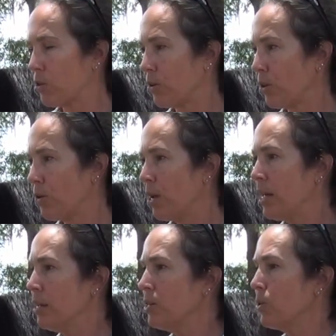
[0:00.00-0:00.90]
to you
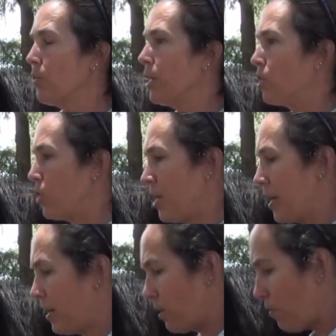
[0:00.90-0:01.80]
so that she
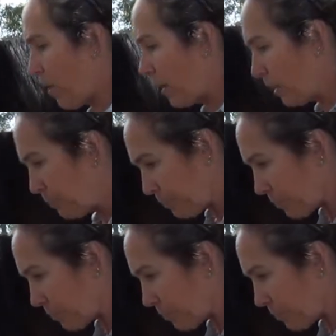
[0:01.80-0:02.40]
can develop,